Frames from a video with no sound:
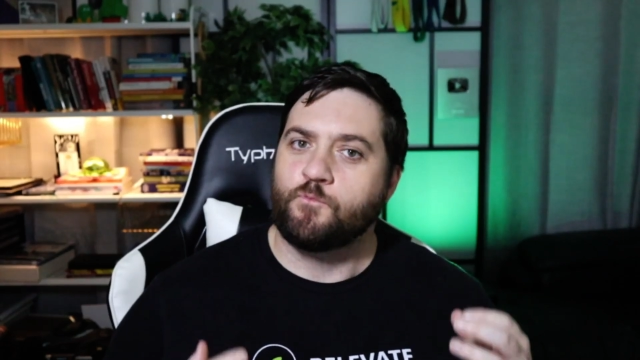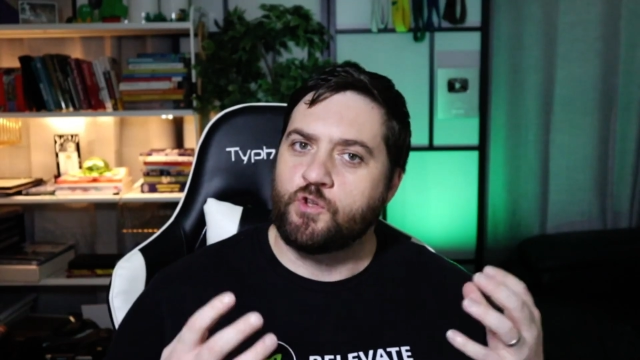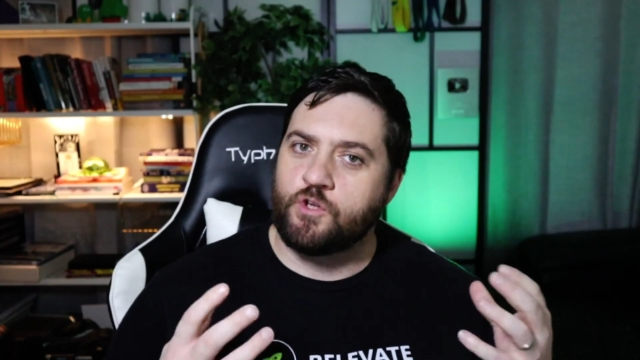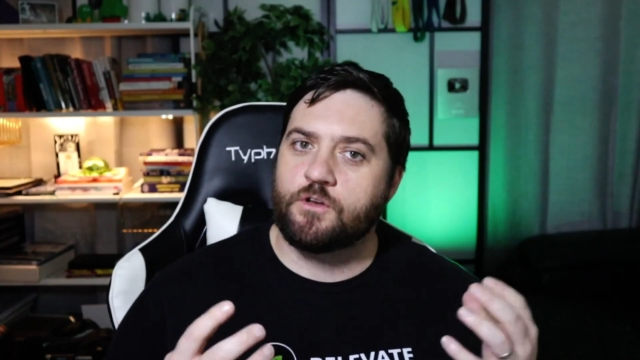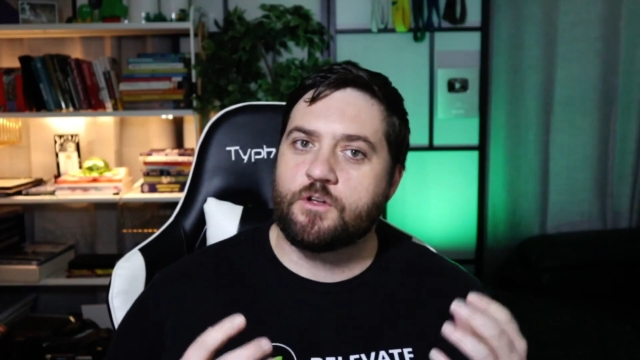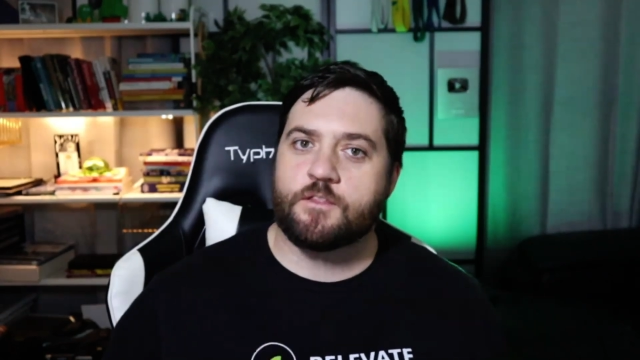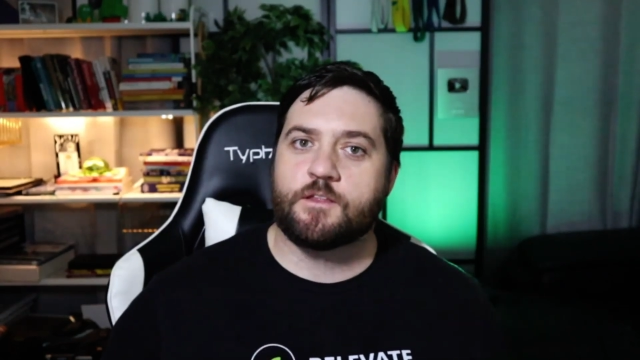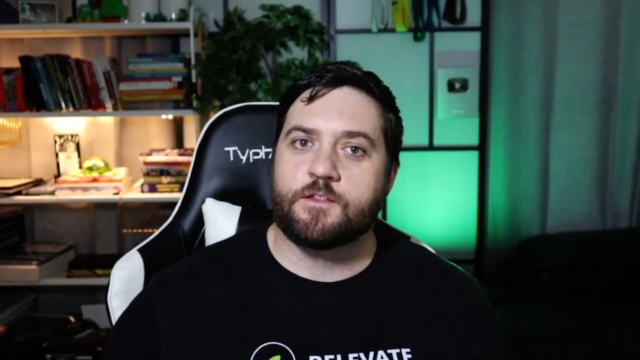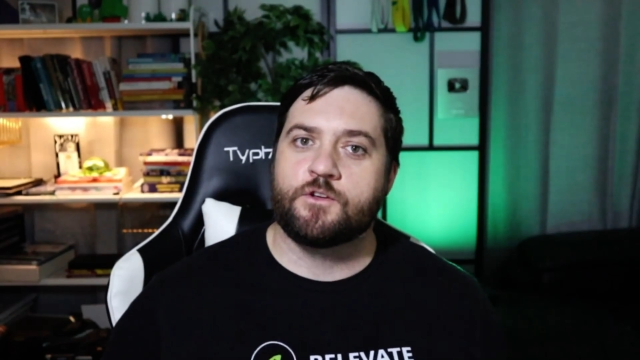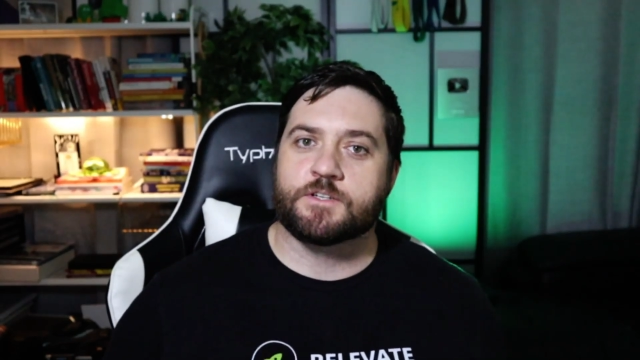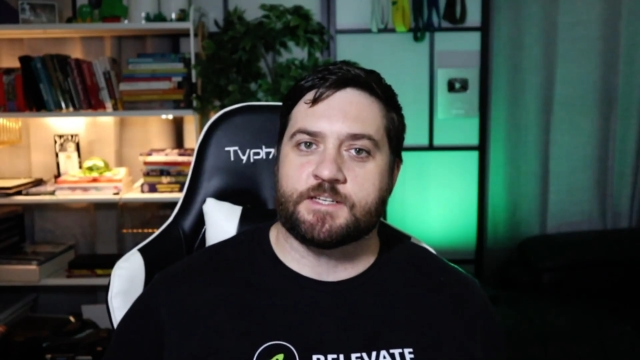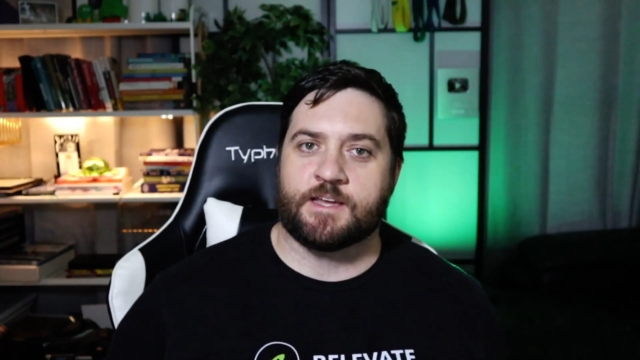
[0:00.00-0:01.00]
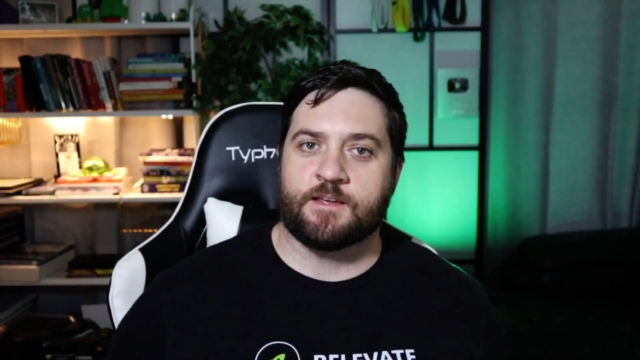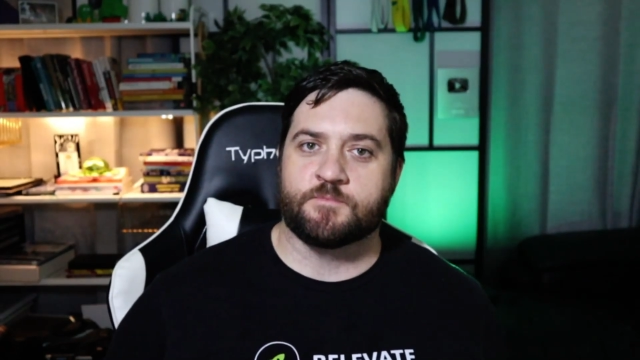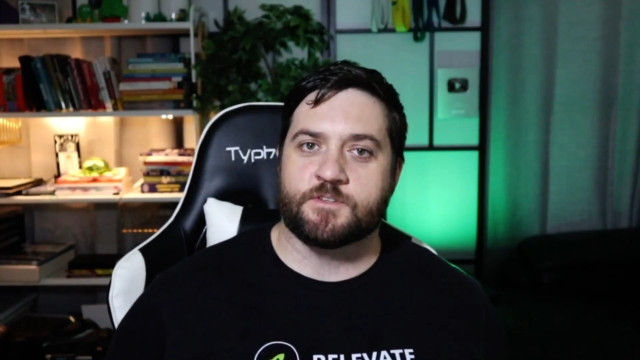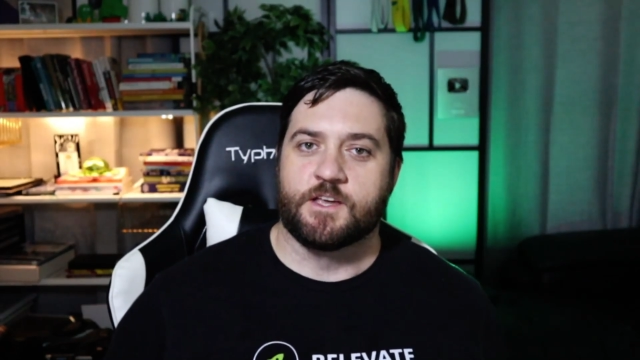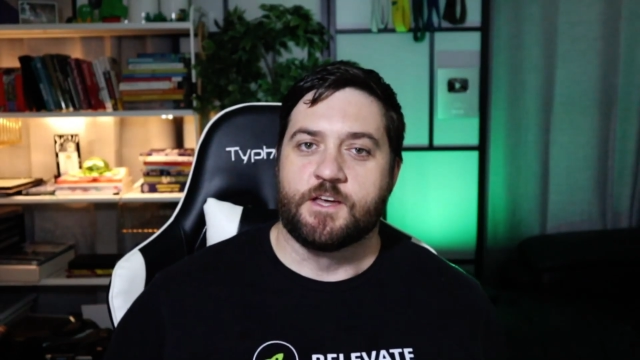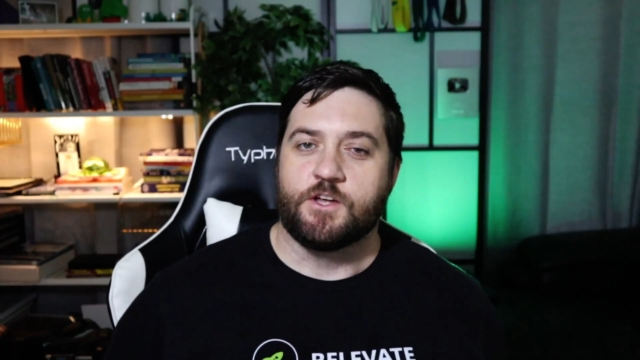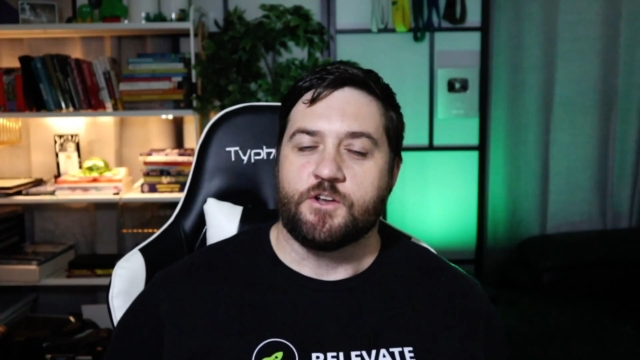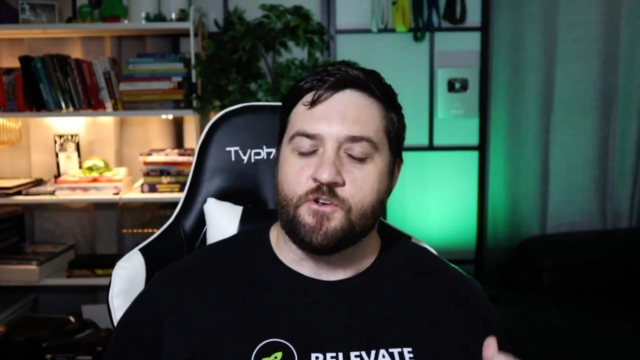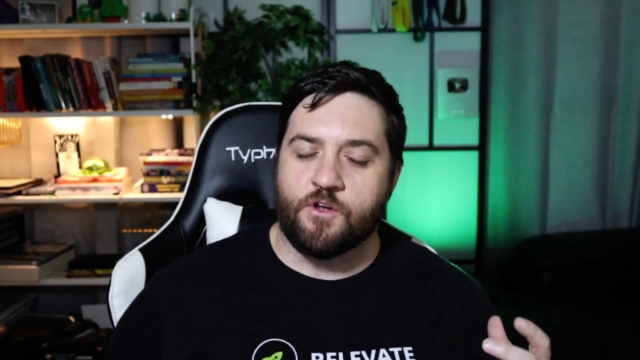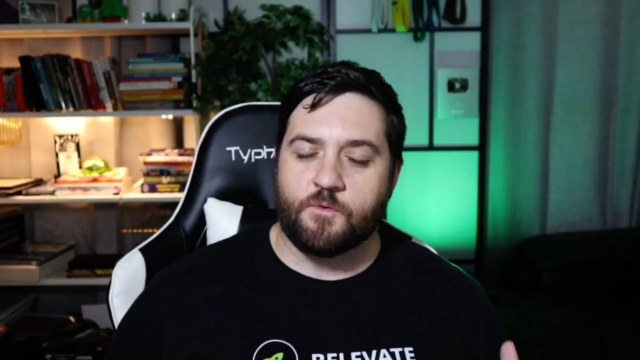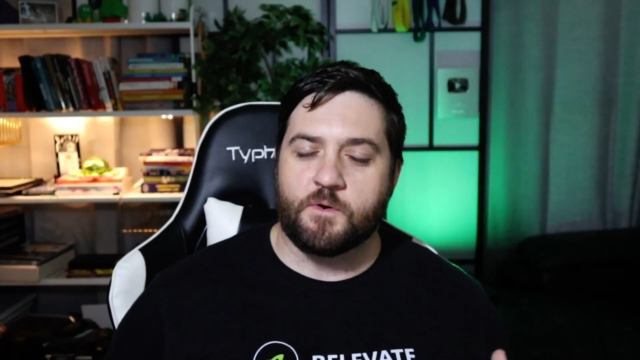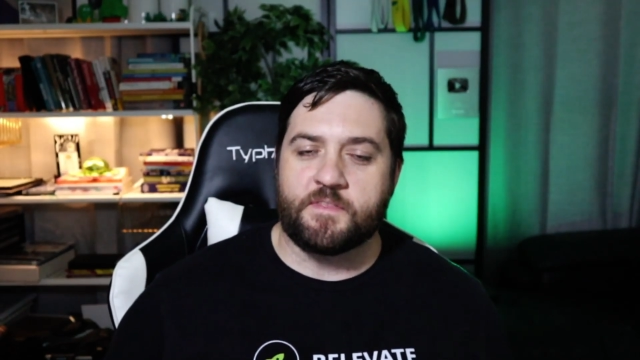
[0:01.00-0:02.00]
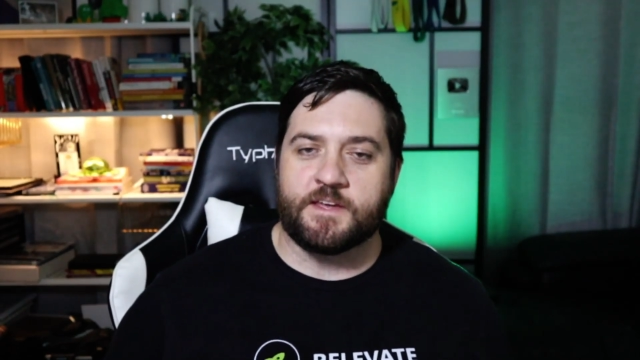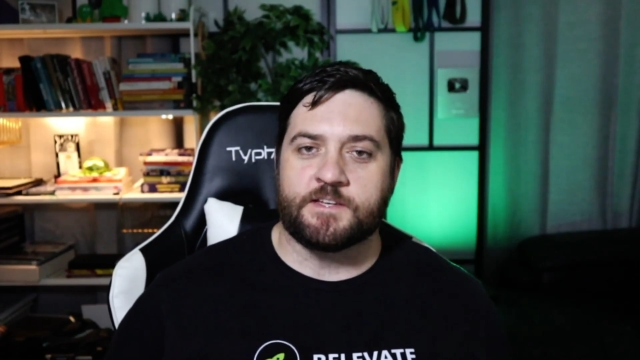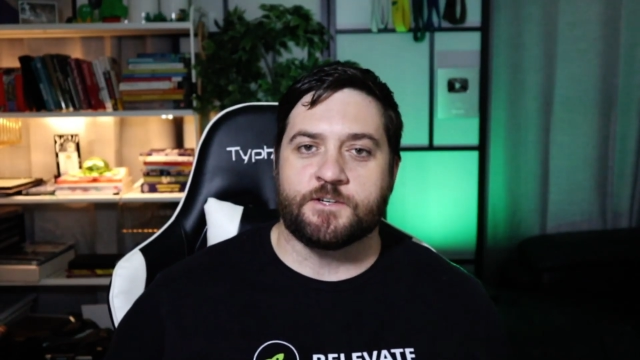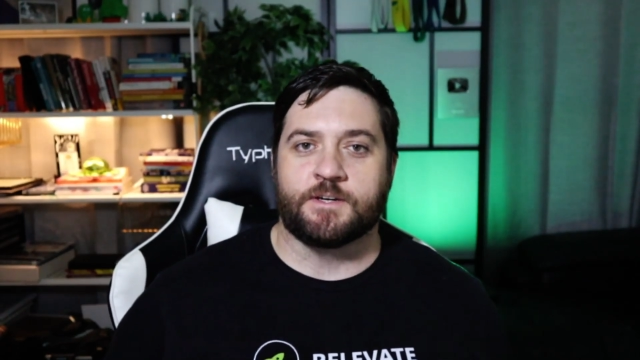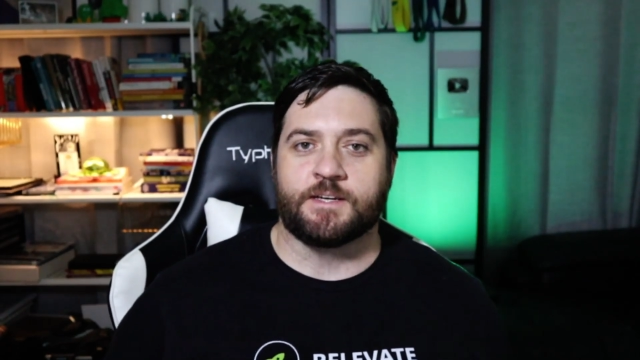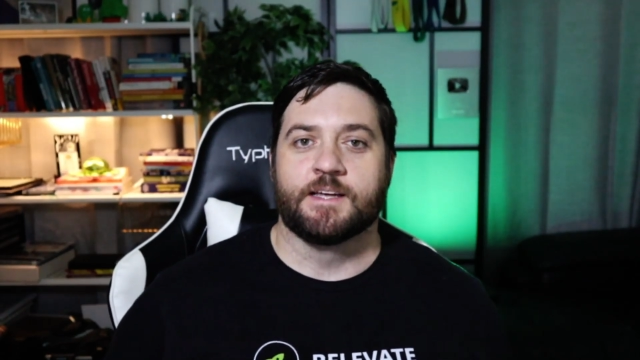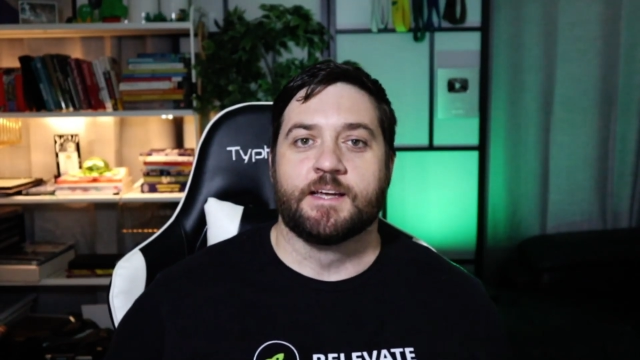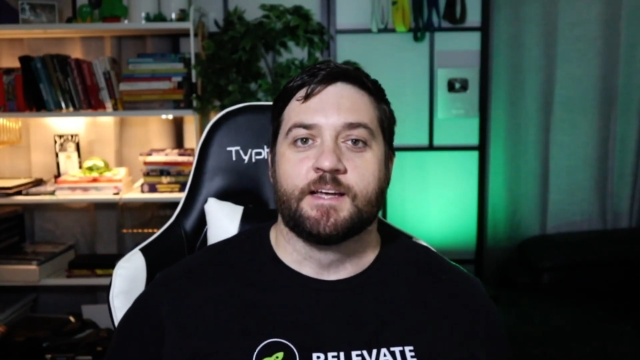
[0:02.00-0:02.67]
You know that your teams know what they're doing.